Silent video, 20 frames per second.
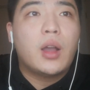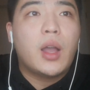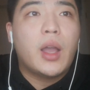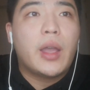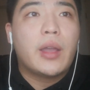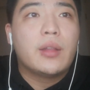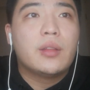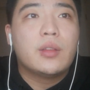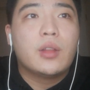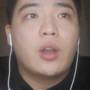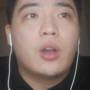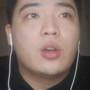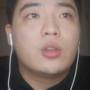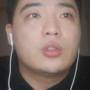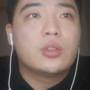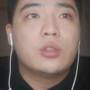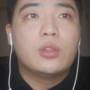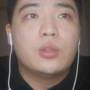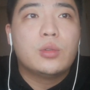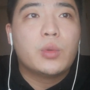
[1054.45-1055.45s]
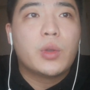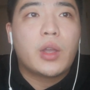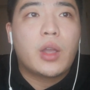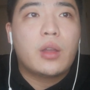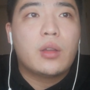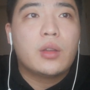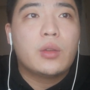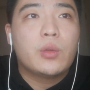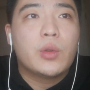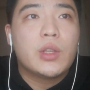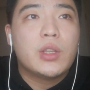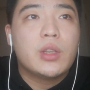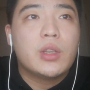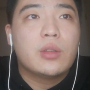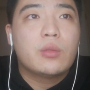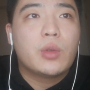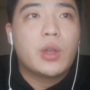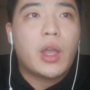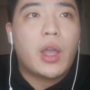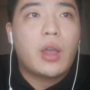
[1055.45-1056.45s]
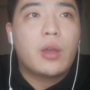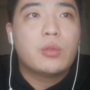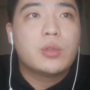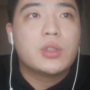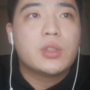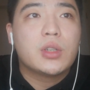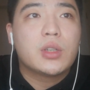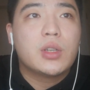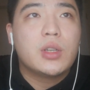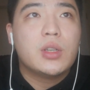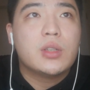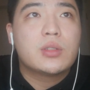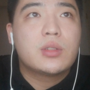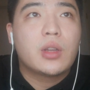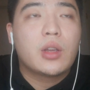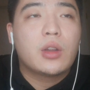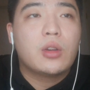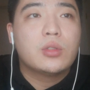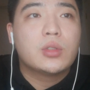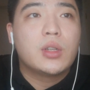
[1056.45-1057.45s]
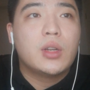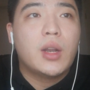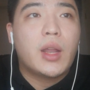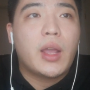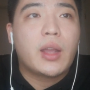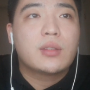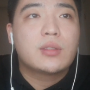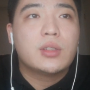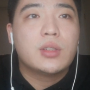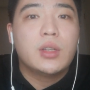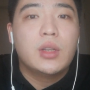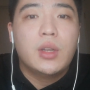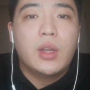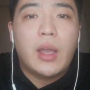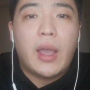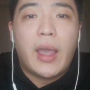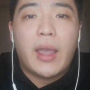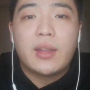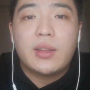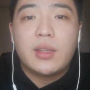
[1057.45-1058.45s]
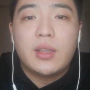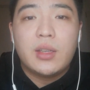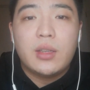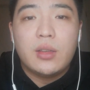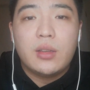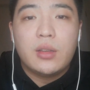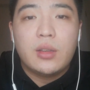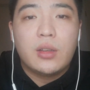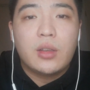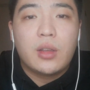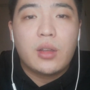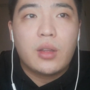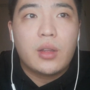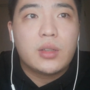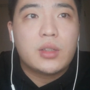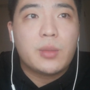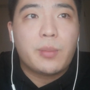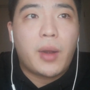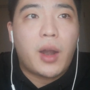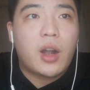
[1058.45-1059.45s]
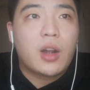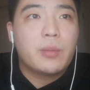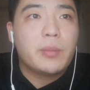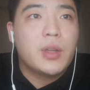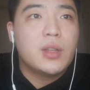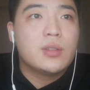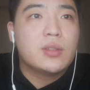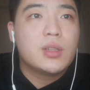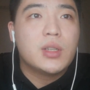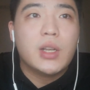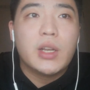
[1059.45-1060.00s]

And also we have the key stakeholder like the IT department,